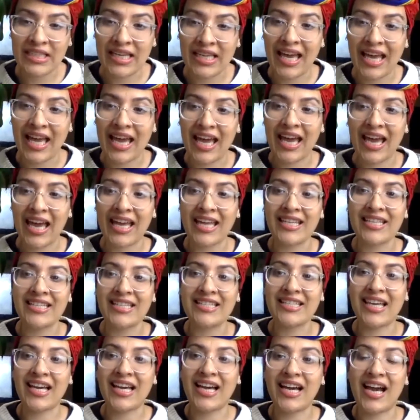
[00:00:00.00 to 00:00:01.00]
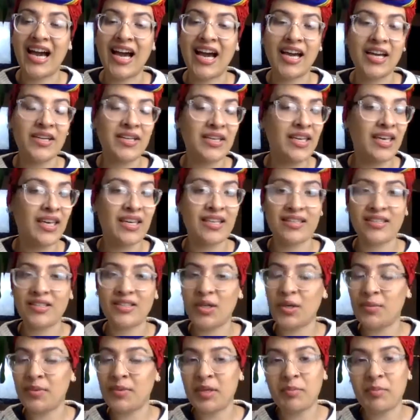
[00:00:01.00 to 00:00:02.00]
and I get so
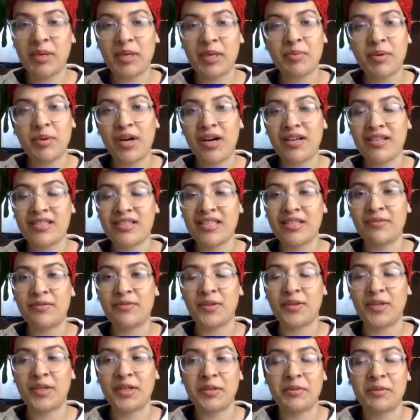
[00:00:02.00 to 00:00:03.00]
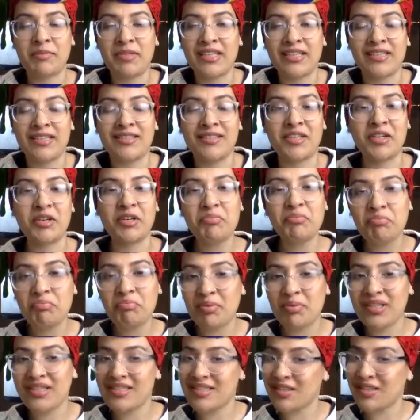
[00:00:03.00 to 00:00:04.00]
many people asking for it, and I'm like, nope,
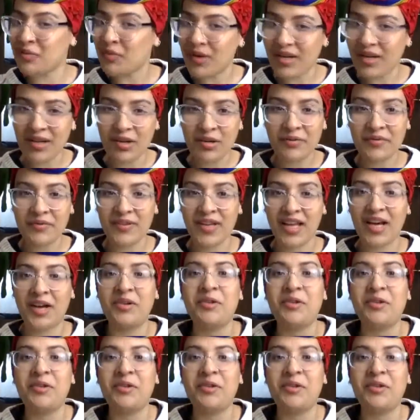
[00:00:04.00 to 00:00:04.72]
it's a one-off now.